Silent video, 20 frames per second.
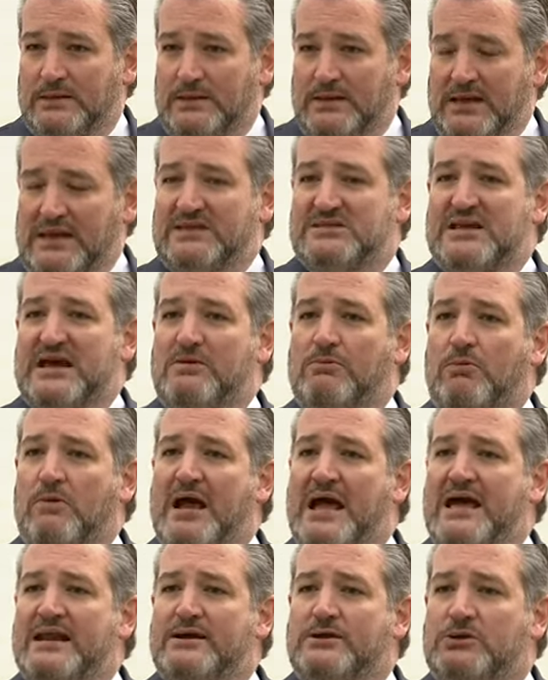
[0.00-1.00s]
is a
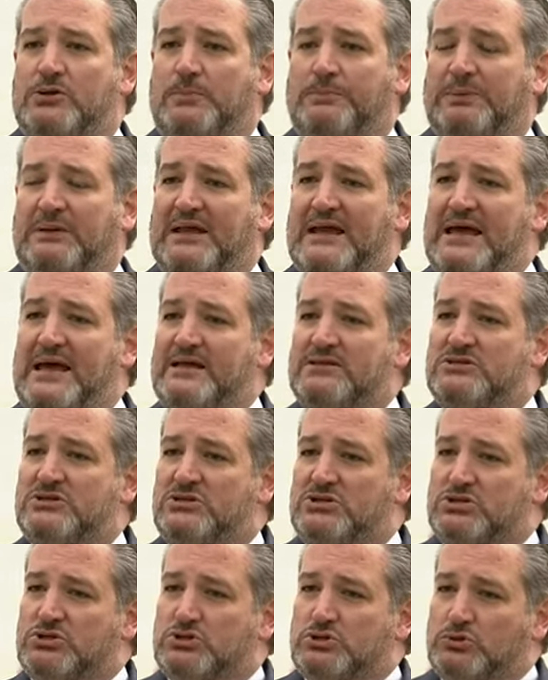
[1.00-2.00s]
radical plan to
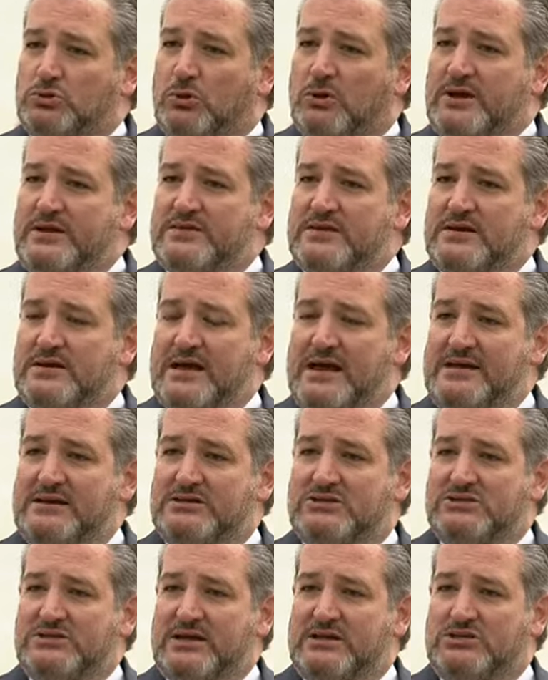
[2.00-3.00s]
destroy the United
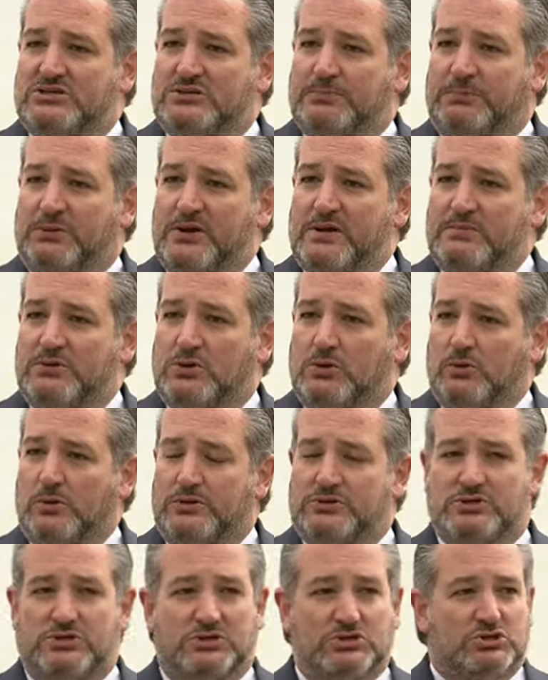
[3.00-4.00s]
States Supreme
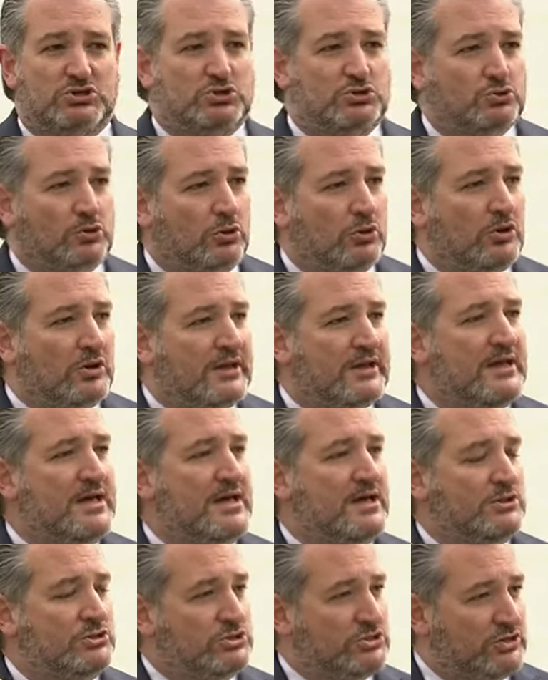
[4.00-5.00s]
Court, to destroy
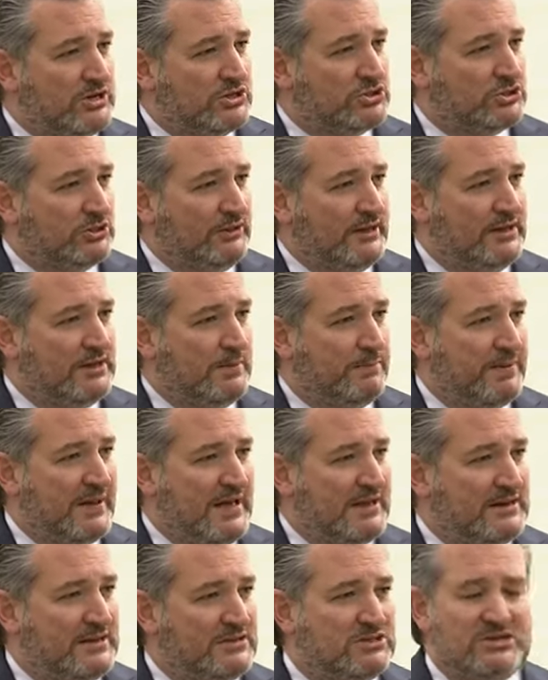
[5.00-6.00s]
judicial
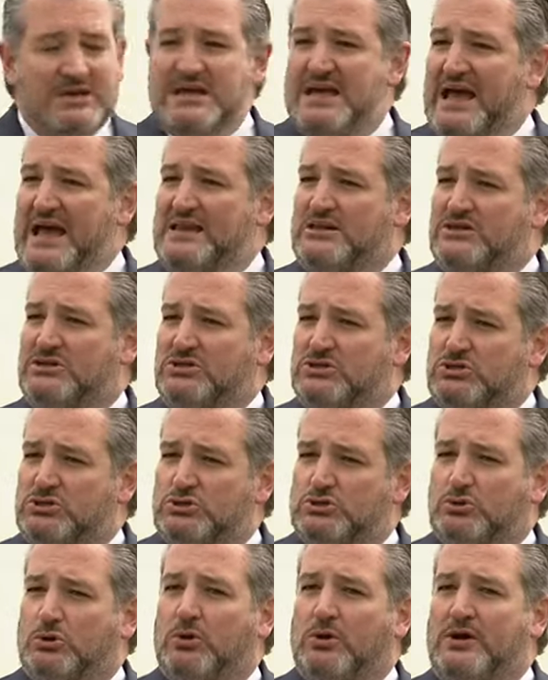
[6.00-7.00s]
independence, and to
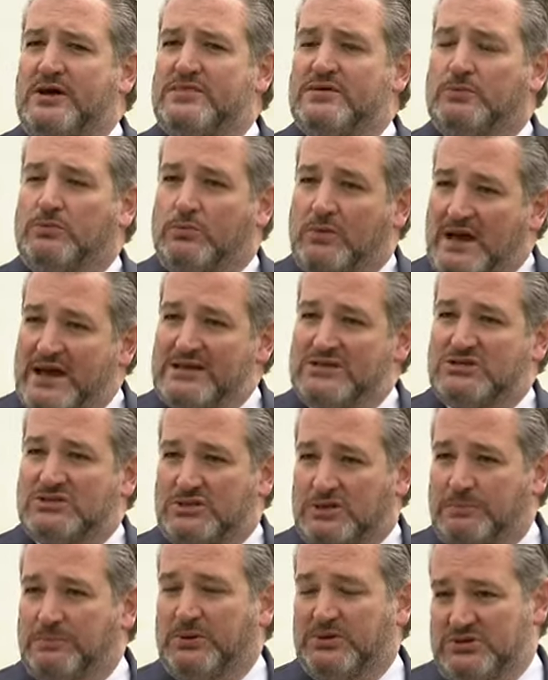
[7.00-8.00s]
destroy the rights
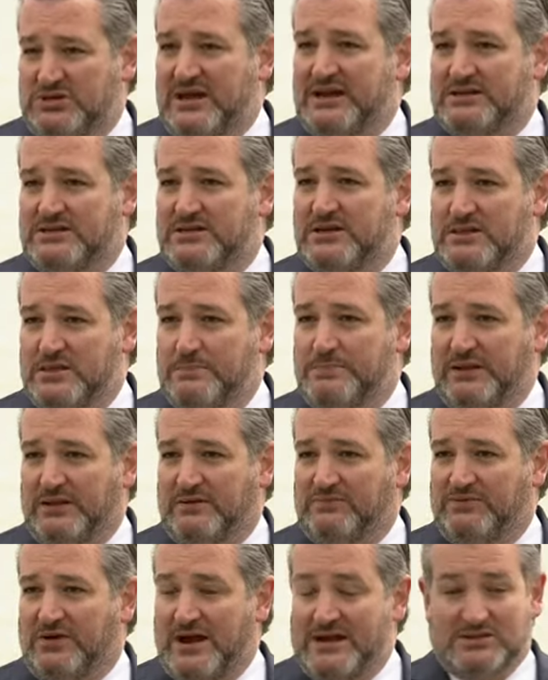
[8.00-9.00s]
that are protected in the Bill
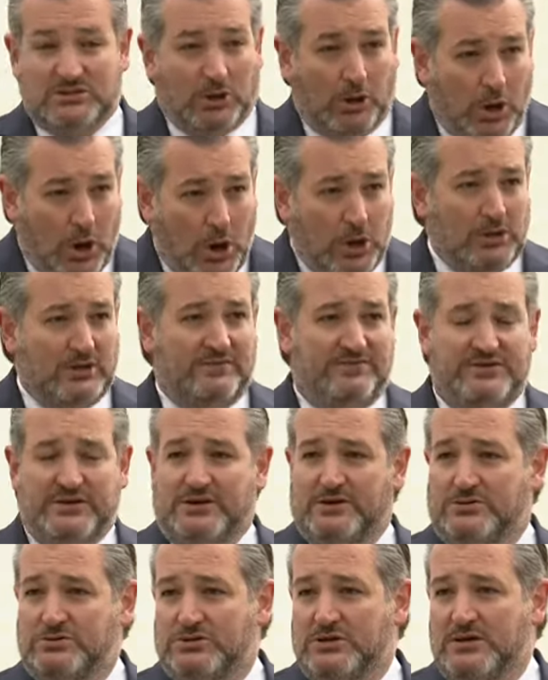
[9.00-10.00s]
of Rights. All of
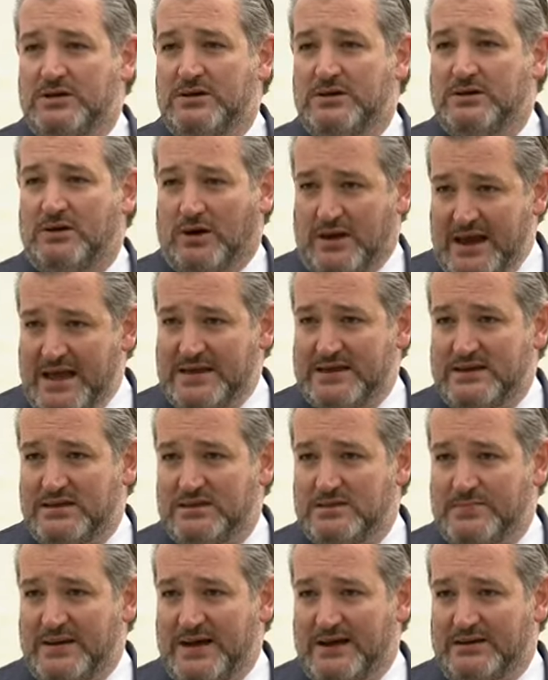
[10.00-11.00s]
those are hanging in
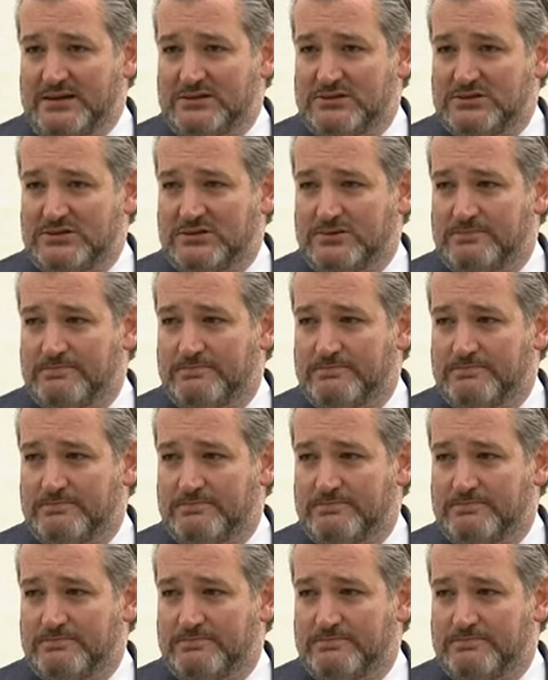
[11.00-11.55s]
the balance.